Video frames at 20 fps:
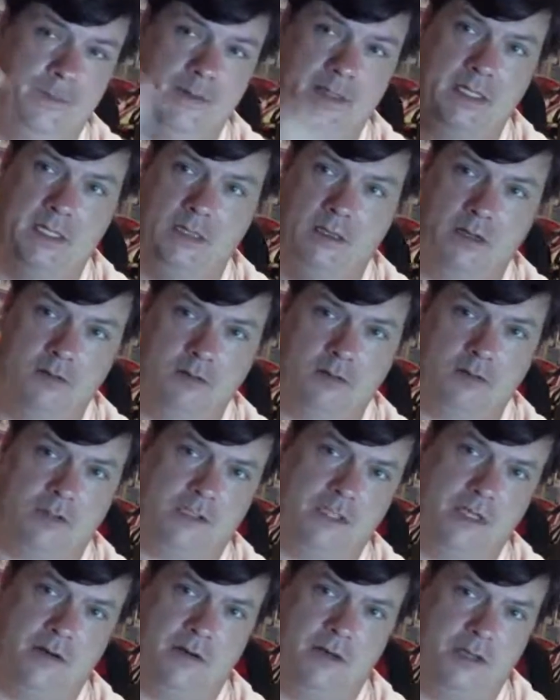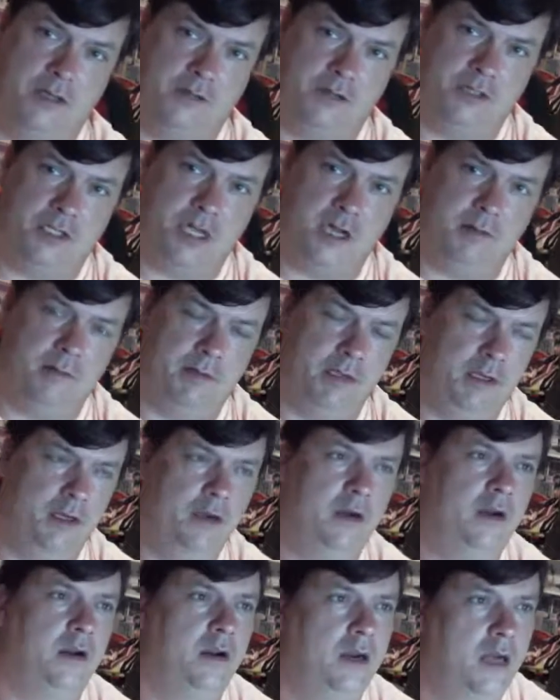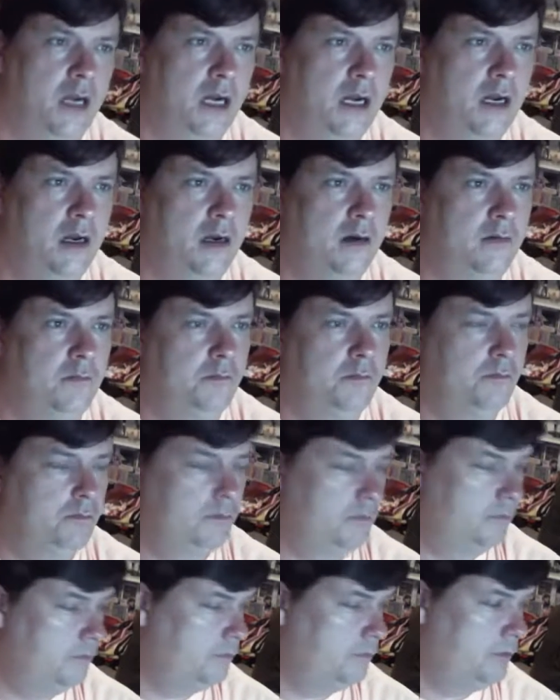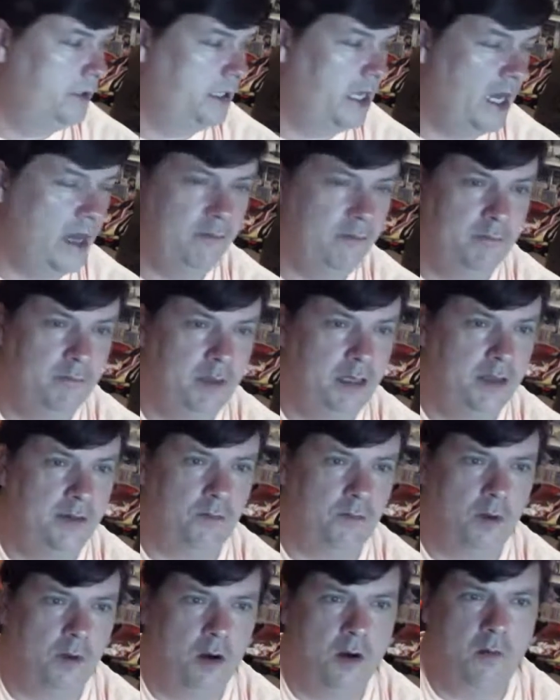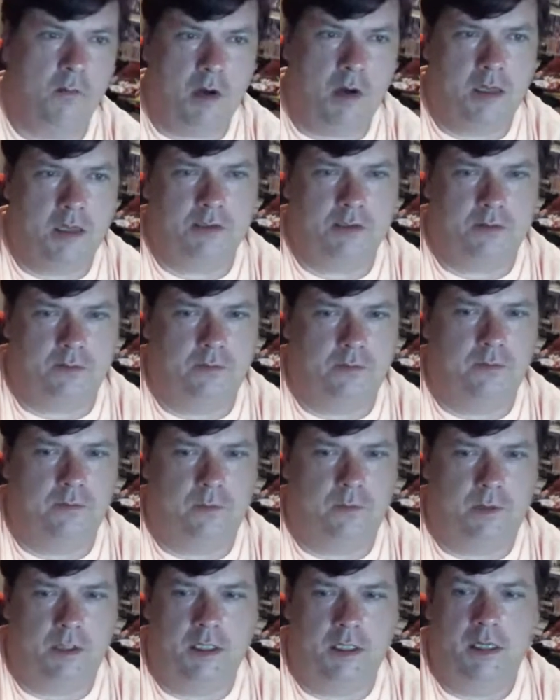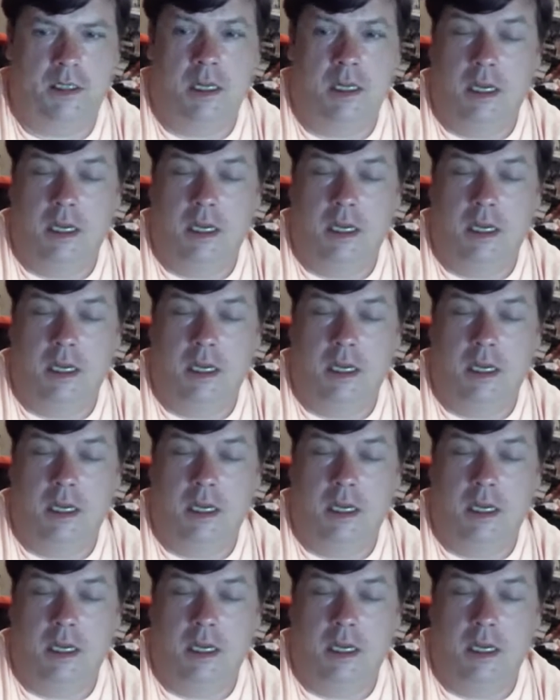the local stereo shop here gave me the wrong module for it.